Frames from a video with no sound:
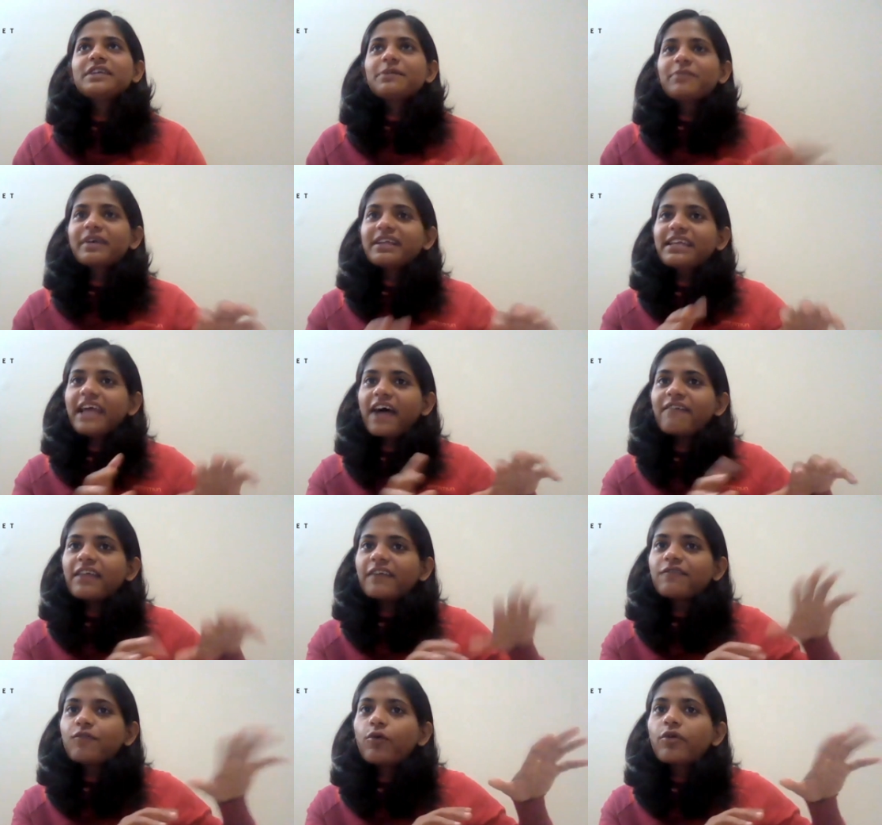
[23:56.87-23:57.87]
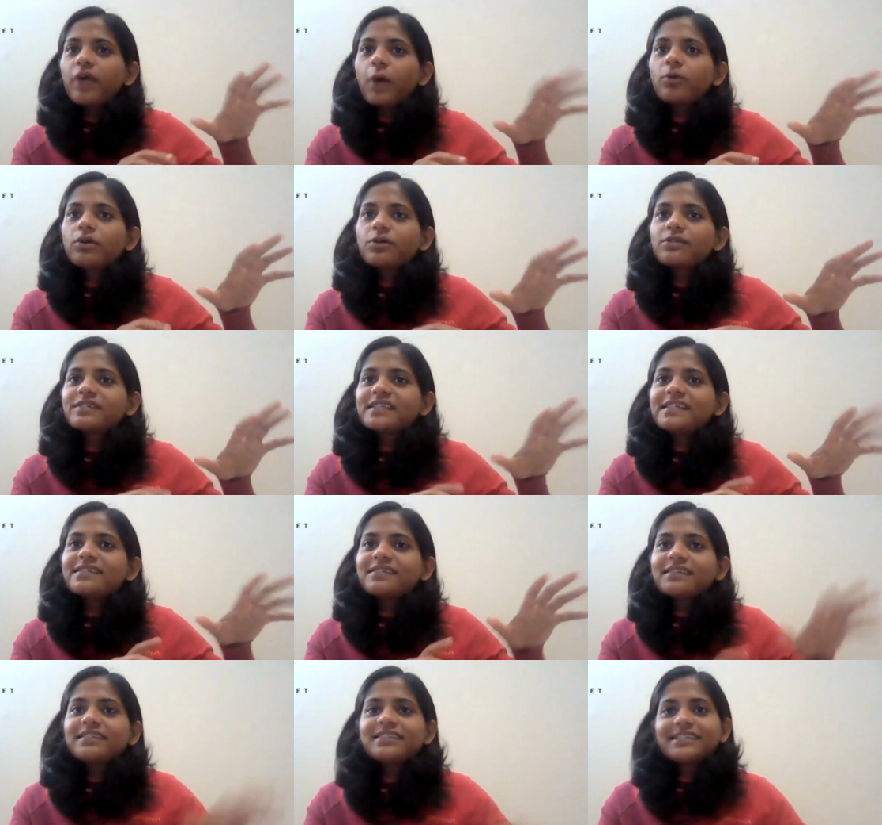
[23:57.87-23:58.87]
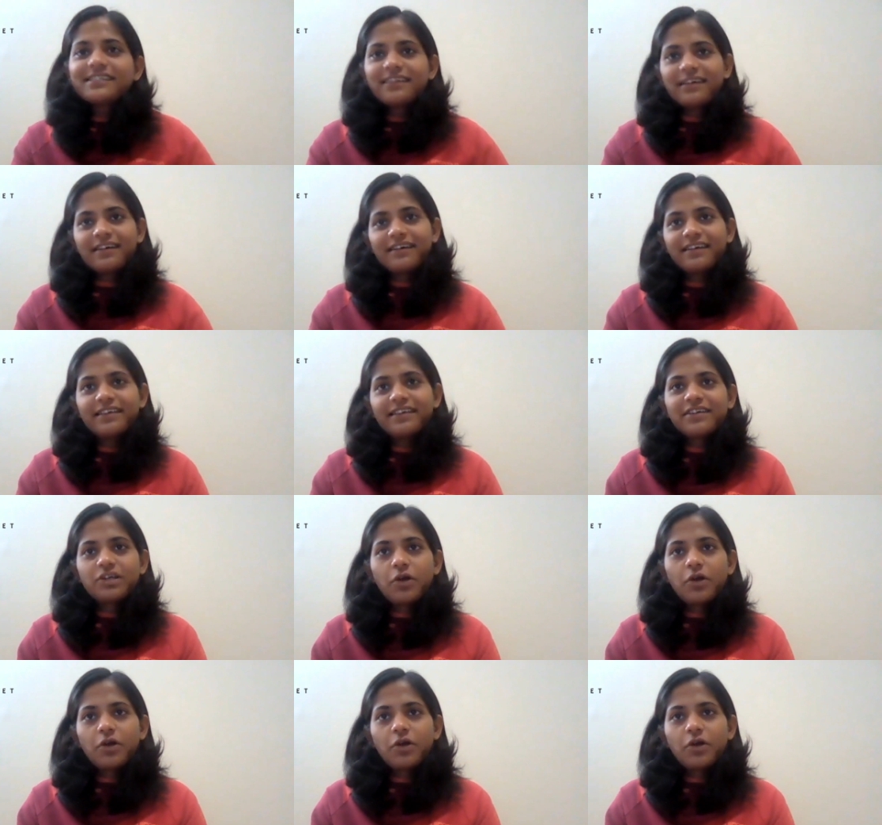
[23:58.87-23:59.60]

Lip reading: typically have like 4 outdoor seasons here in